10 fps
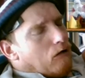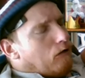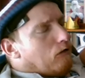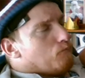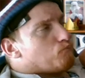
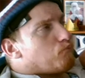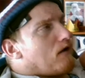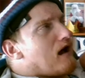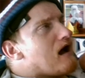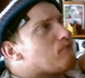on
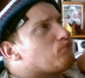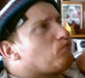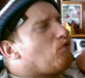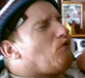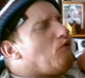part
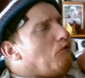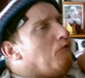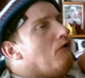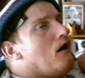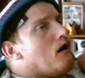
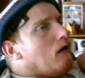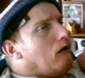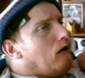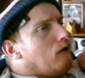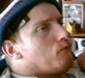two
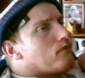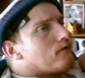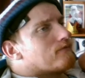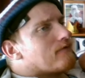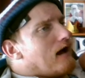of
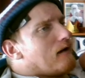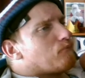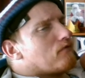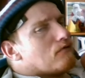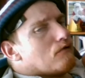this
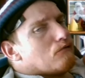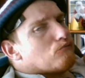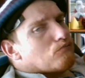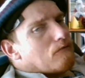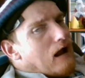
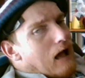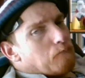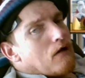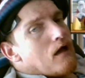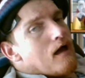afternoon's wrap.
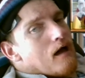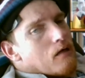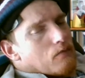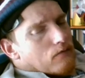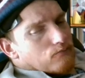
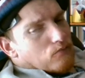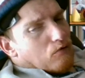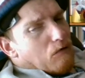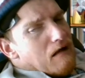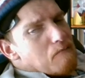The
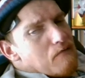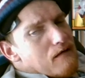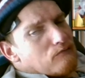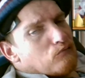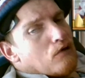time
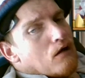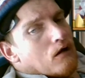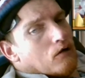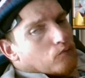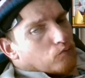is
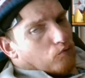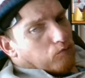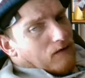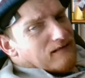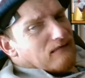
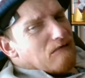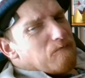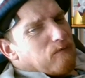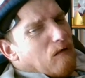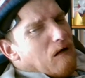
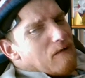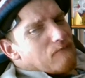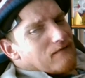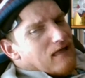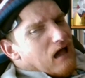25
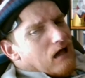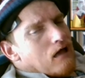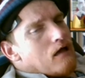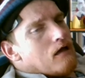and up.